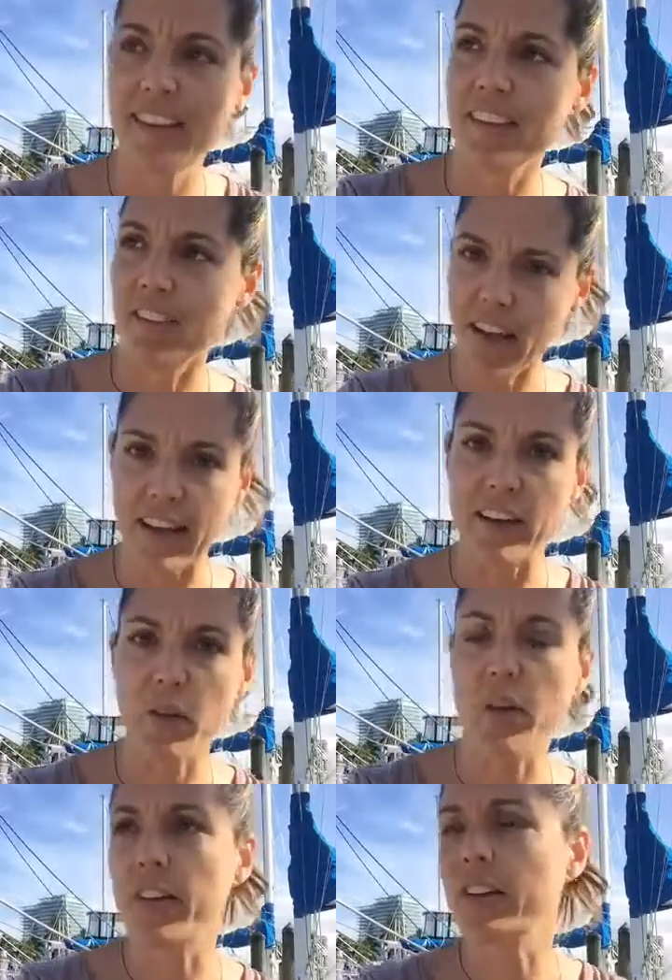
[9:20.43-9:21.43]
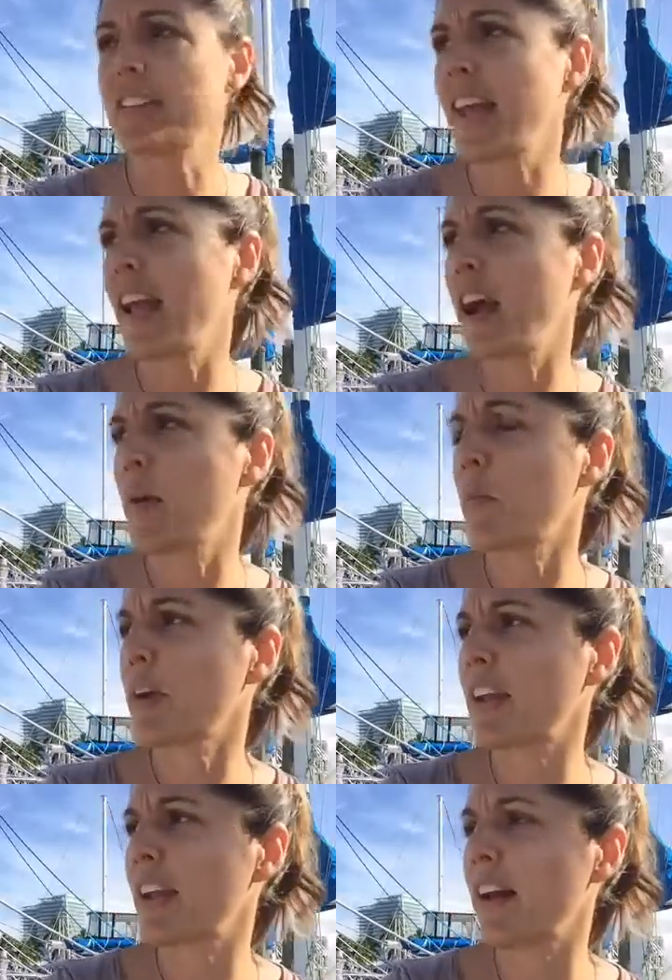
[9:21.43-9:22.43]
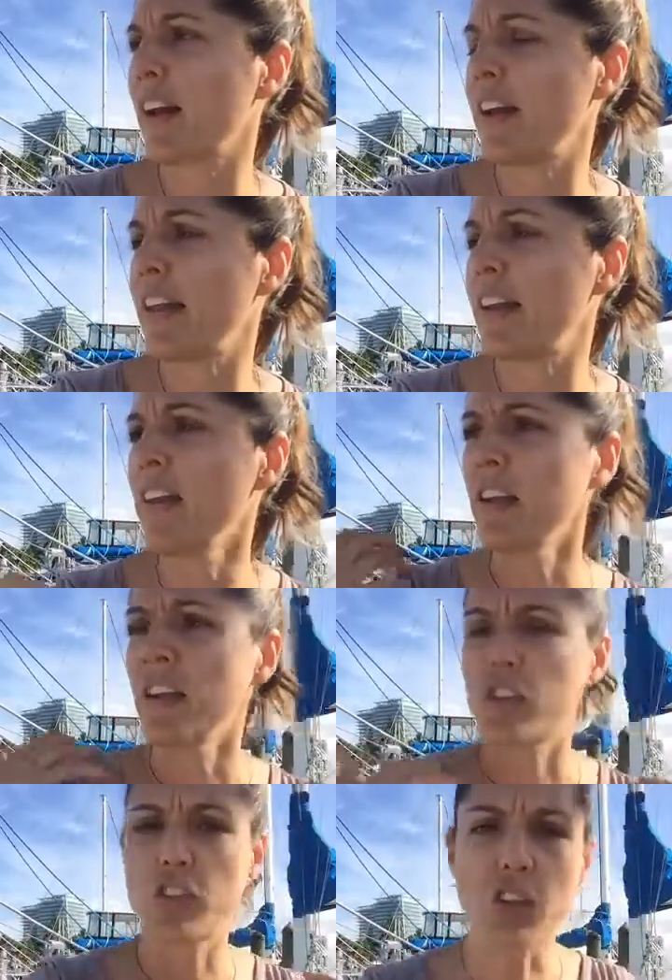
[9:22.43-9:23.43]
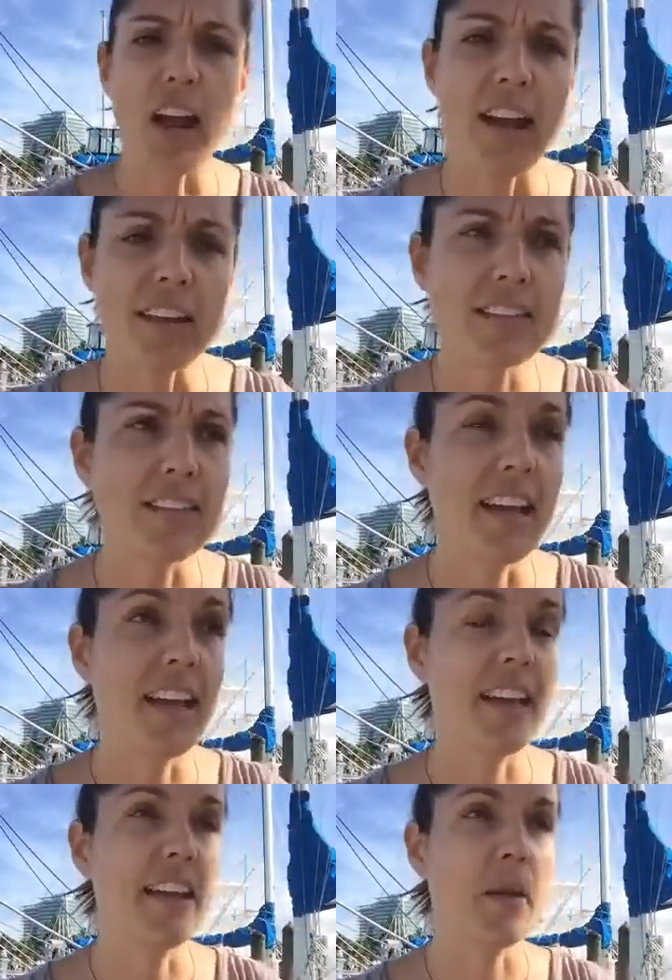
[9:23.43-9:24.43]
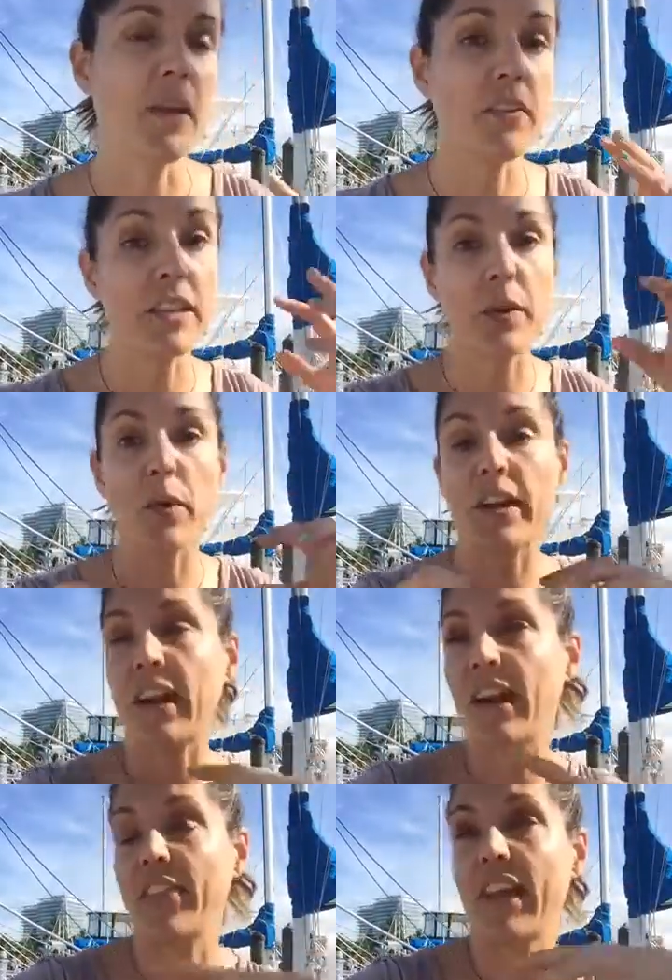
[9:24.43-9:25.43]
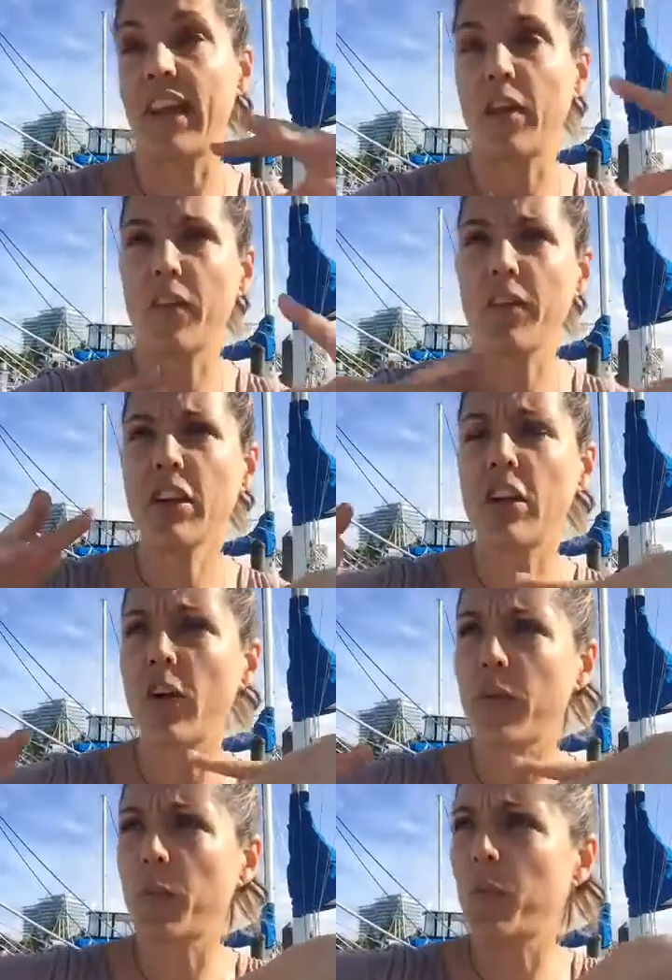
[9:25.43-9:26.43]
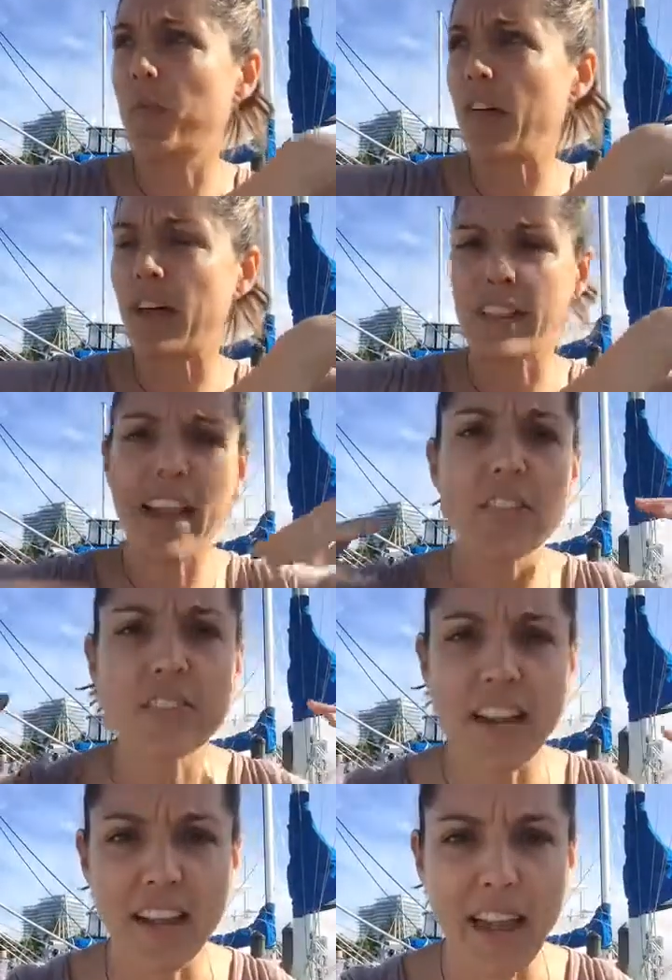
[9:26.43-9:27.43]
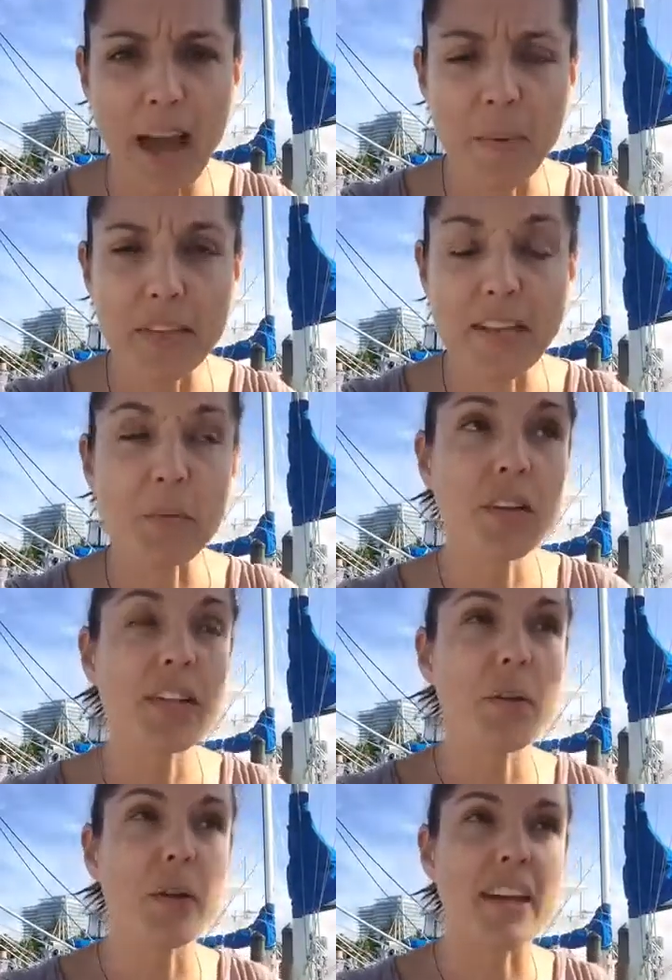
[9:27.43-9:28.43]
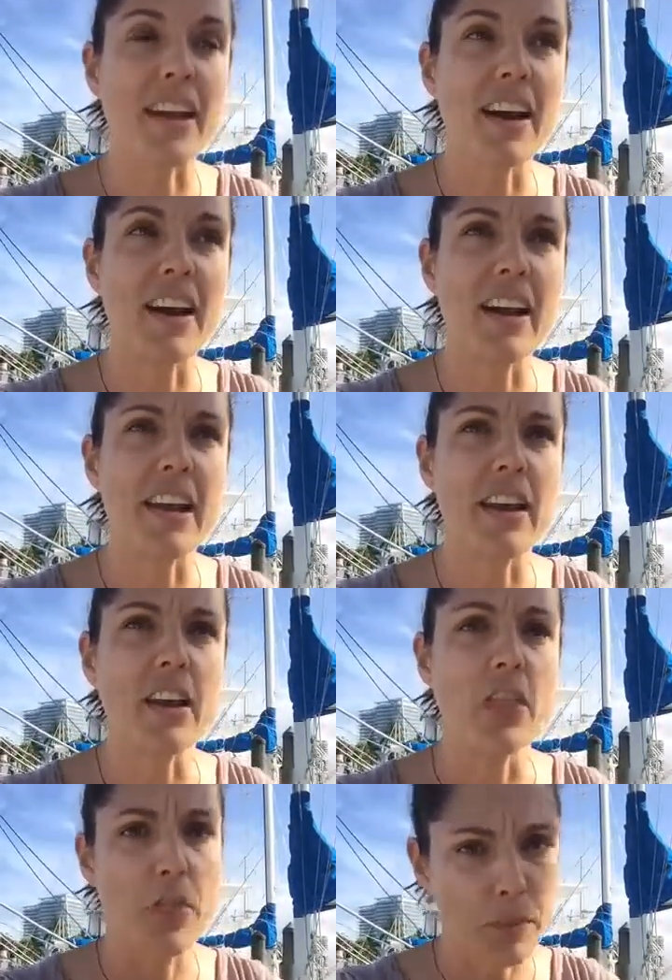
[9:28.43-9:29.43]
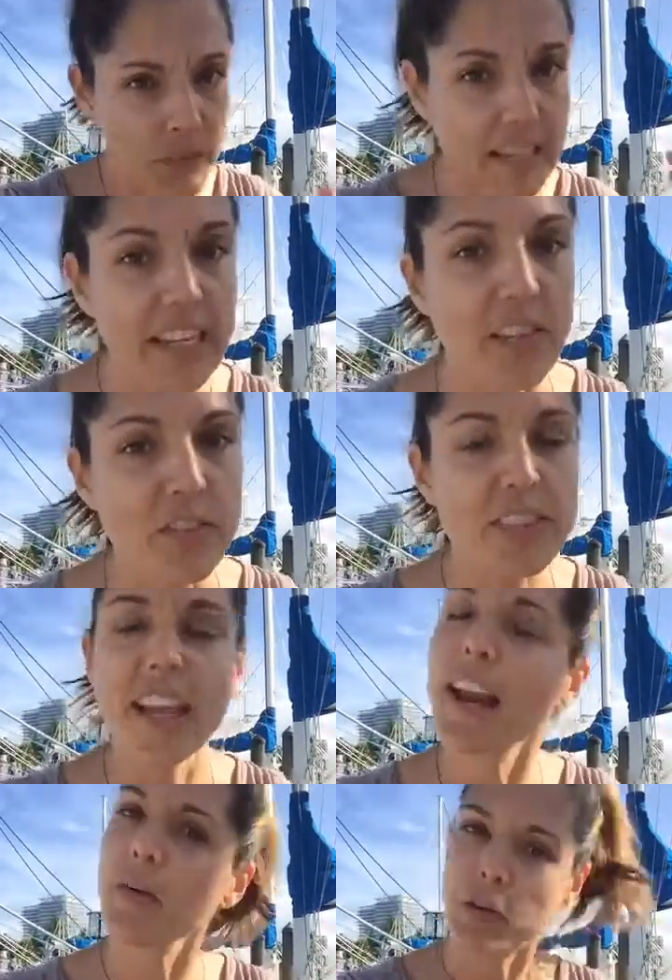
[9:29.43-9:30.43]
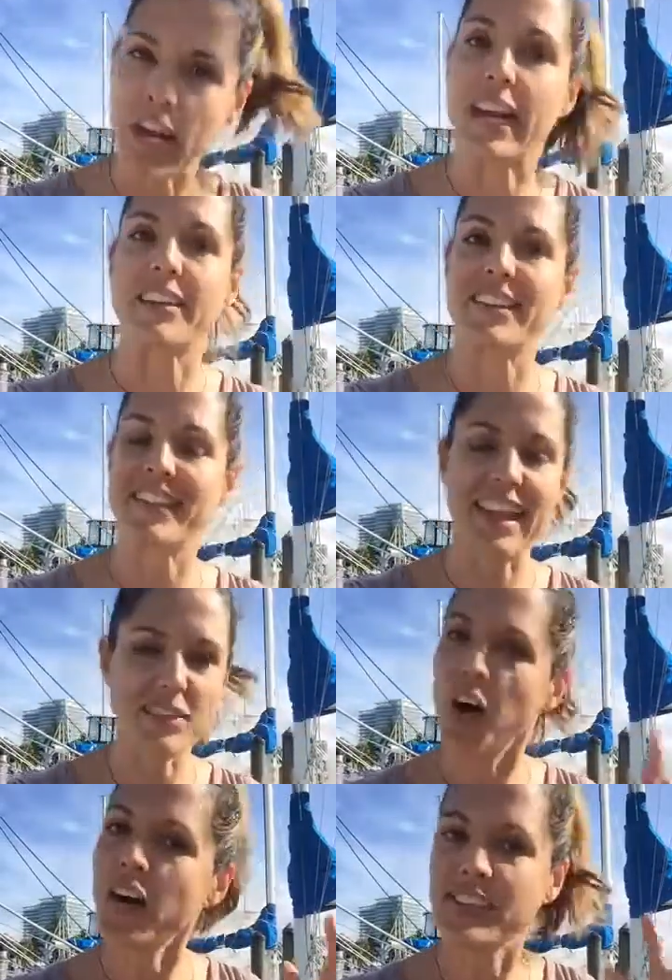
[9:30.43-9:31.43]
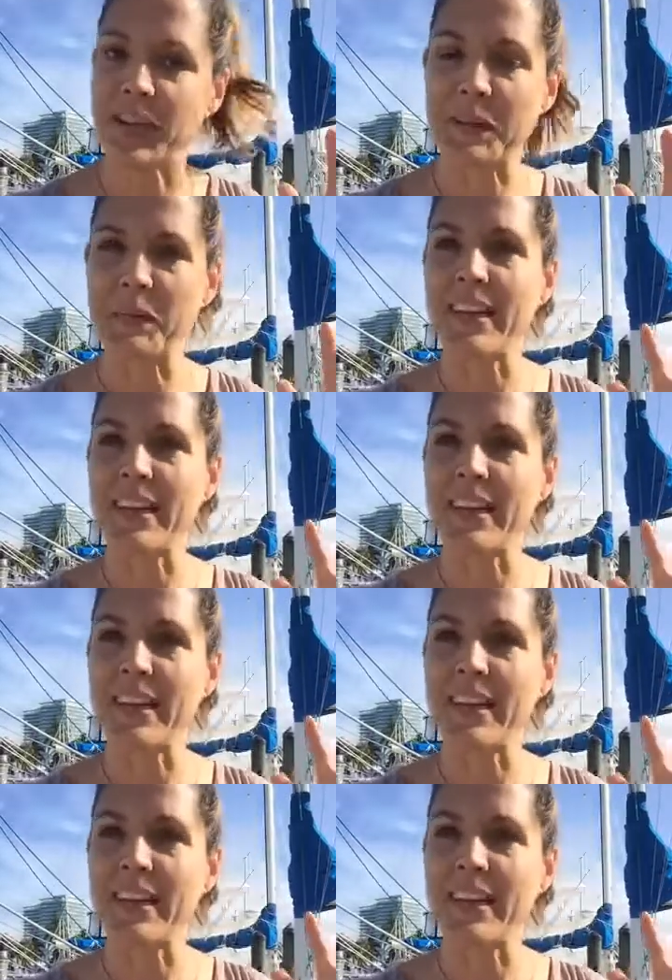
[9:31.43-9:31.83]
fine. Or they'll say, I'm working on stress and I'm not really working on like, you know, the lifestyle habits, I'm really working on the beliefs. And great, that's awesome.